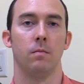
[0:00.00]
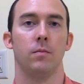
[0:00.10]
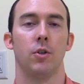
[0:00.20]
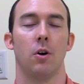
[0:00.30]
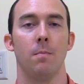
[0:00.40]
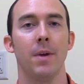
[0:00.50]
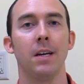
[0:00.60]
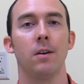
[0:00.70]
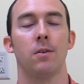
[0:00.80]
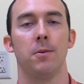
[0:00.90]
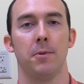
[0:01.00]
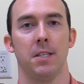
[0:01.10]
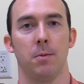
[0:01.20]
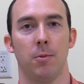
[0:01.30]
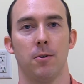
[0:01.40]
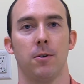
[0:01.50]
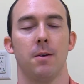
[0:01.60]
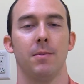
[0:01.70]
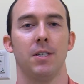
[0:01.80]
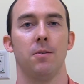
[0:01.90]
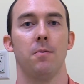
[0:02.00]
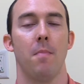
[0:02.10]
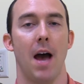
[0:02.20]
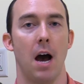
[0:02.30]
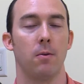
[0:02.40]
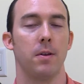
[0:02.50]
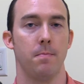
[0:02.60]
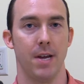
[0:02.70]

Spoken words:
So our main goal with this program is to empower the